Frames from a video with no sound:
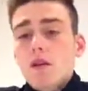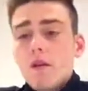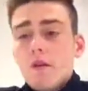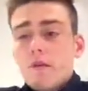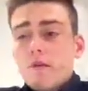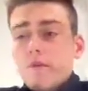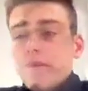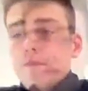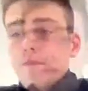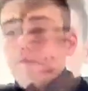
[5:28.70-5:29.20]

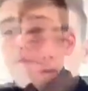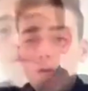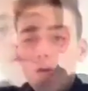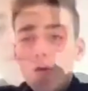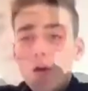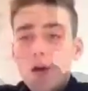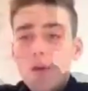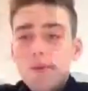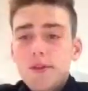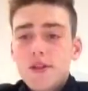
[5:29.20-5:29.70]
Technical
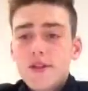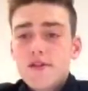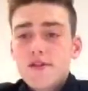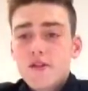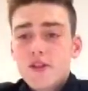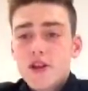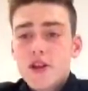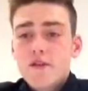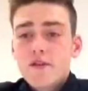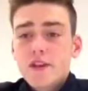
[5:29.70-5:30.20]
requirements of
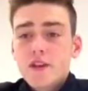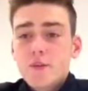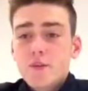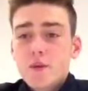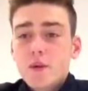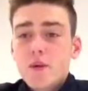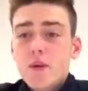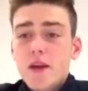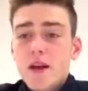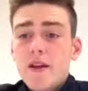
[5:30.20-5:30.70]
serving the
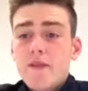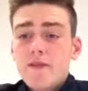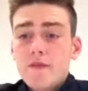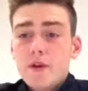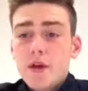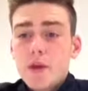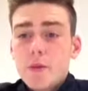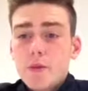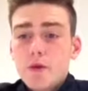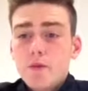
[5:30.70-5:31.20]
ball in
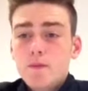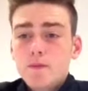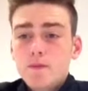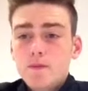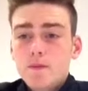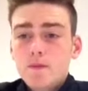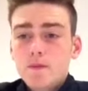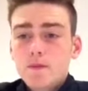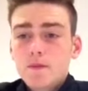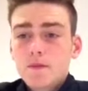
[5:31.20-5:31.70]
volleyball.
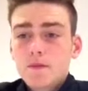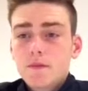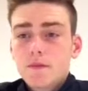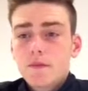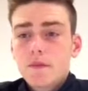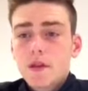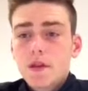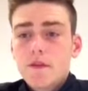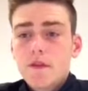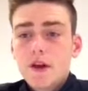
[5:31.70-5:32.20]

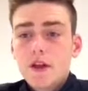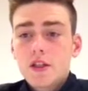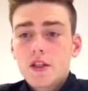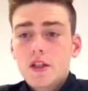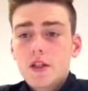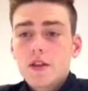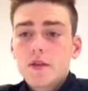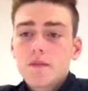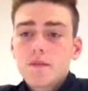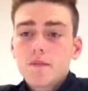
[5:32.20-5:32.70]

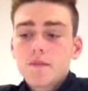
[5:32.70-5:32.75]
Firstly,